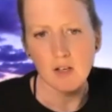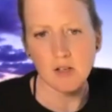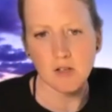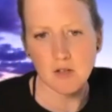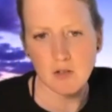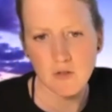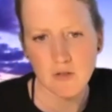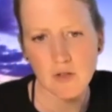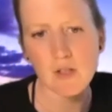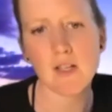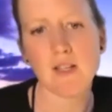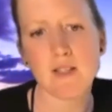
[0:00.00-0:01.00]
you'll
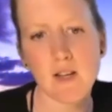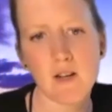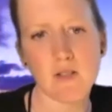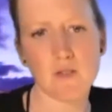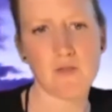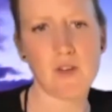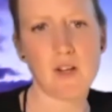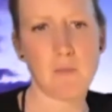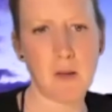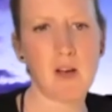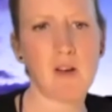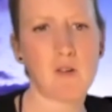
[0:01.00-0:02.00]
suddenly start to feel a
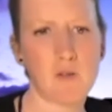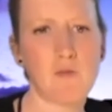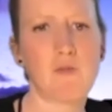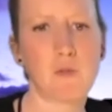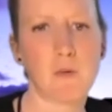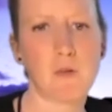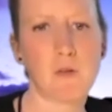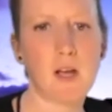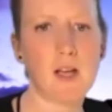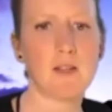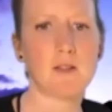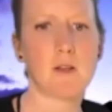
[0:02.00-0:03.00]
bit uncomfortable,
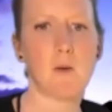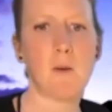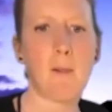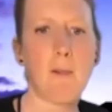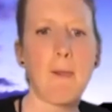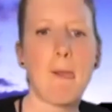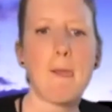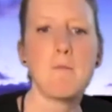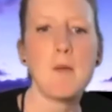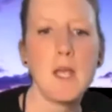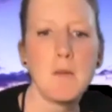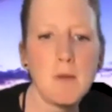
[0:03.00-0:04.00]
okay? So
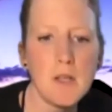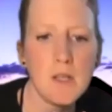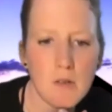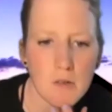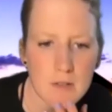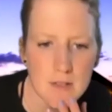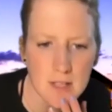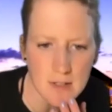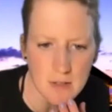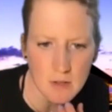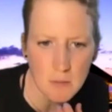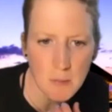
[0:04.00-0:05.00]
maybe you're
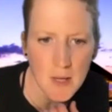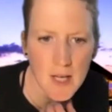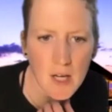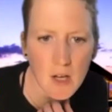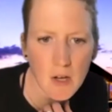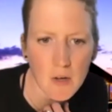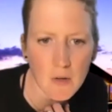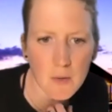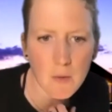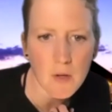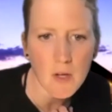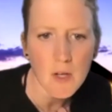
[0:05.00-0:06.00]
sat on a
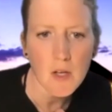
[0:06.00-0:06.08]
pillow.